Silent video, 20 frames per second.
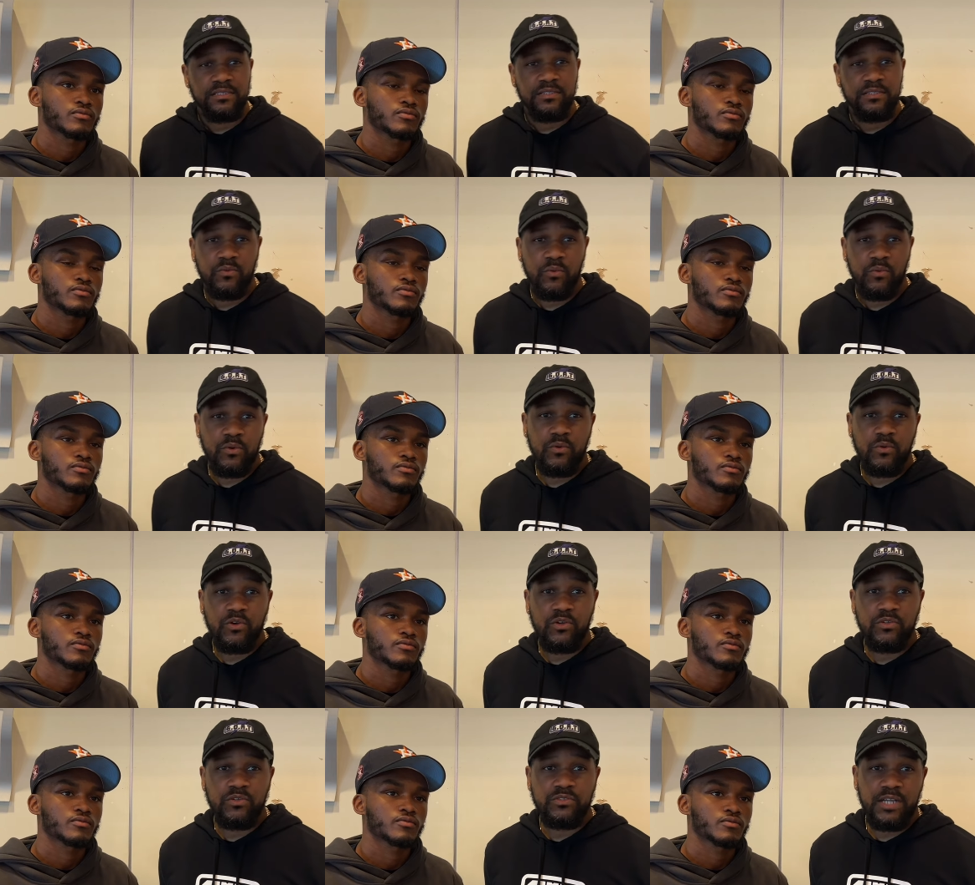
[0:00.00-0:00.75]
Speaker 1: One
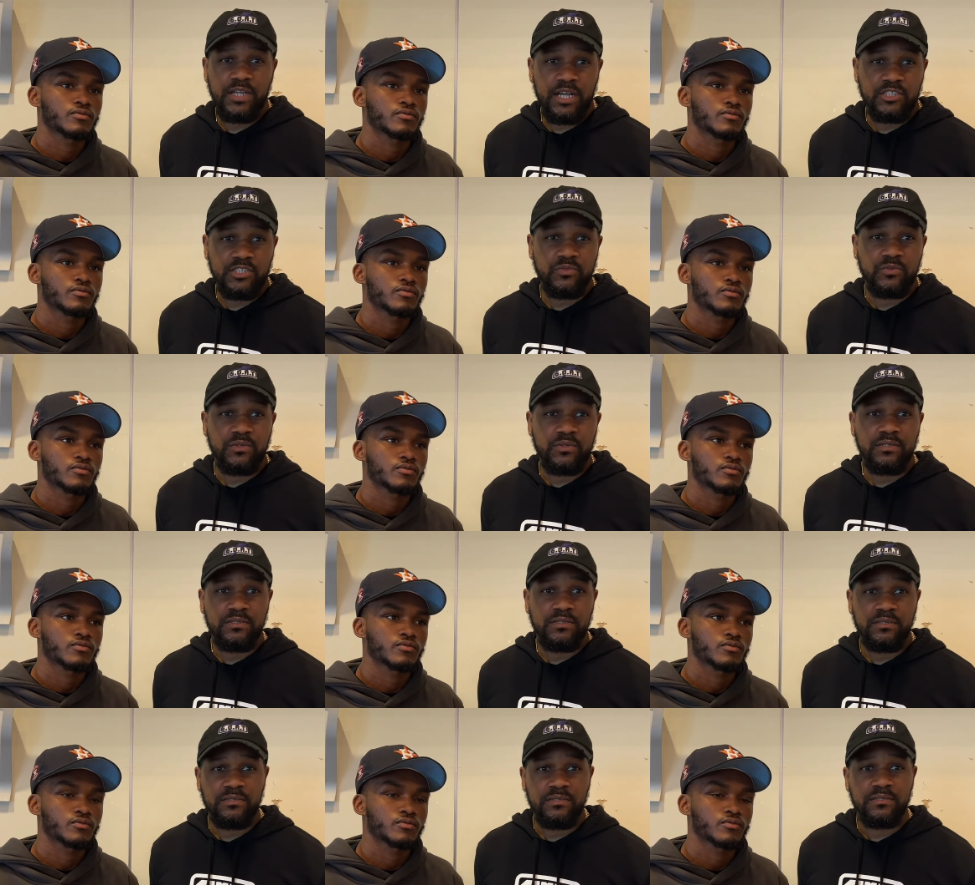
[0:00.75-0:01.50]
word, Joshua
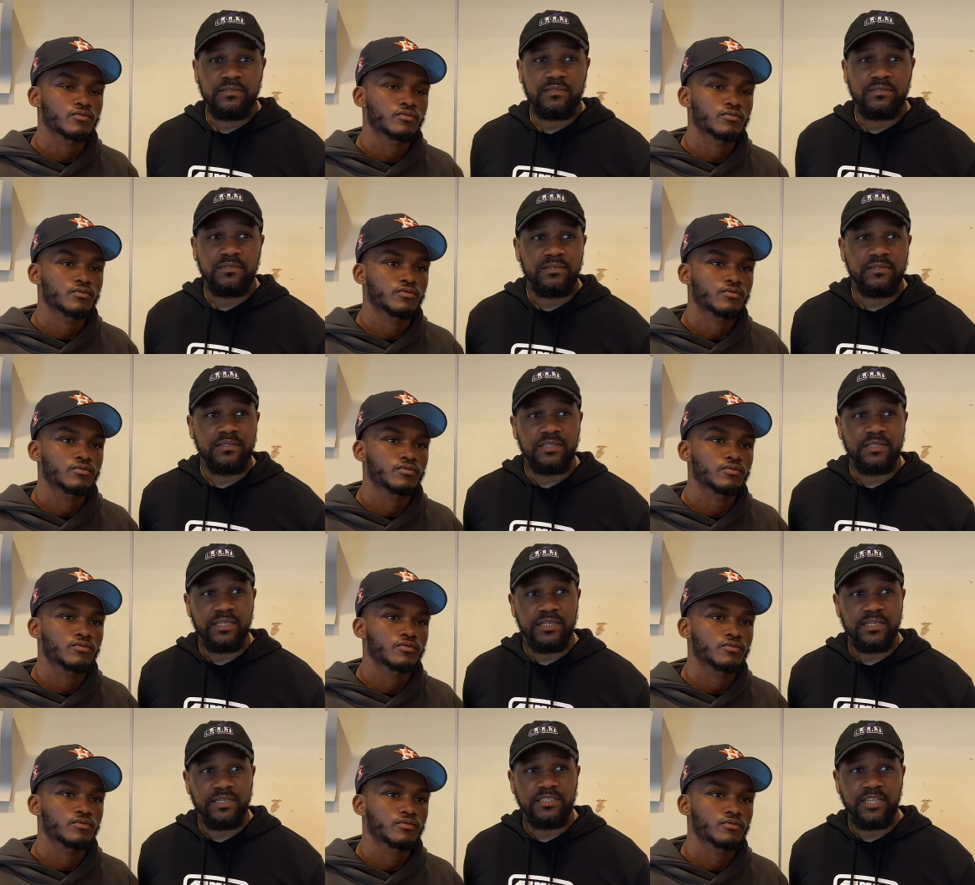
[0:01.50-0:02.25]

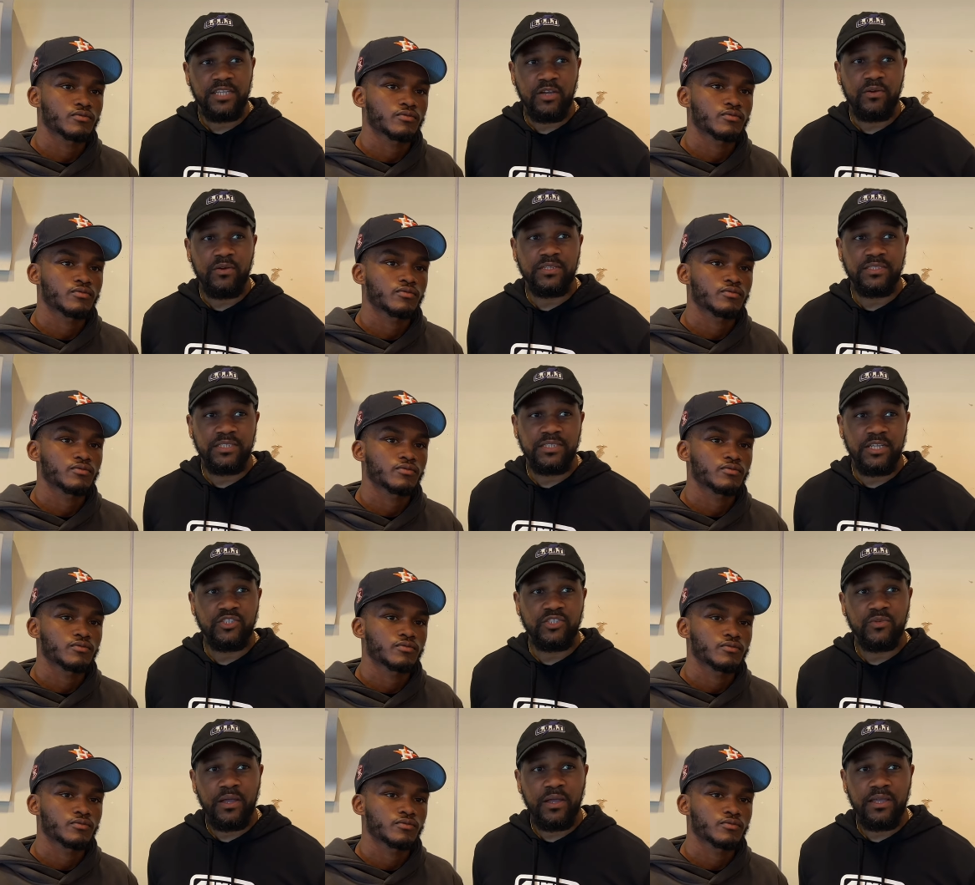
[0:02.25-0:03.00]
Lee, J O S H
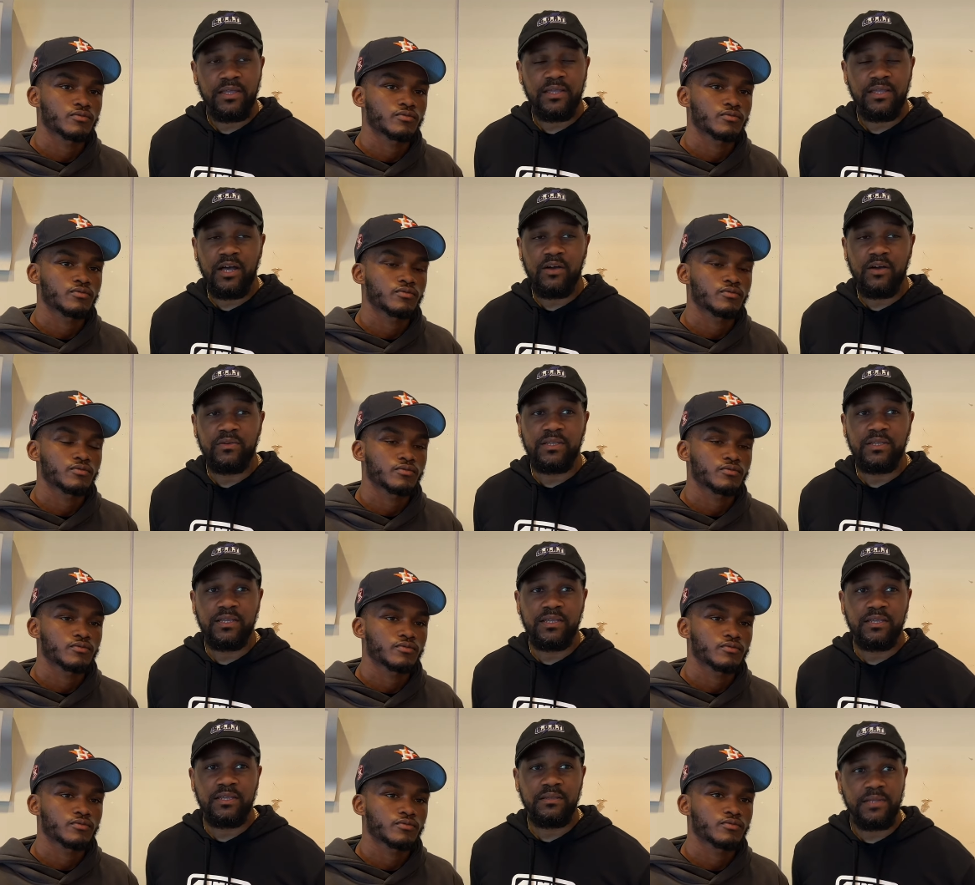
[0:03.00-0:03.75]
U A L E
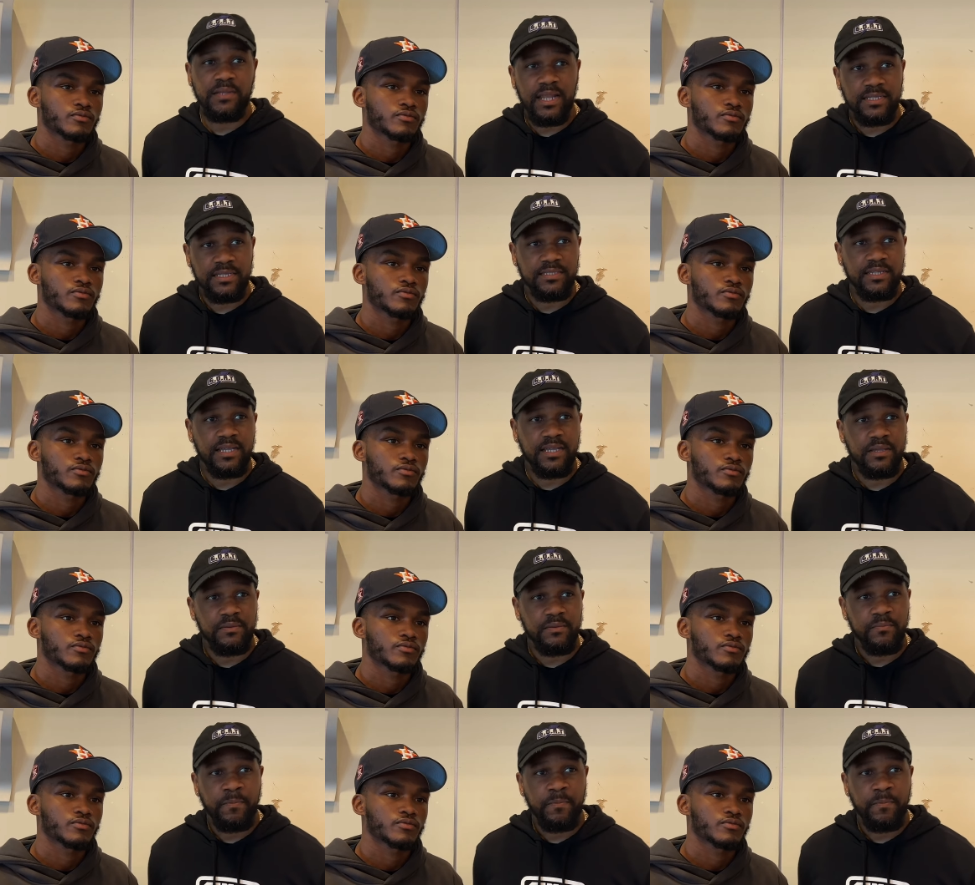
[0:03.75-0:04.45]
E, my last name,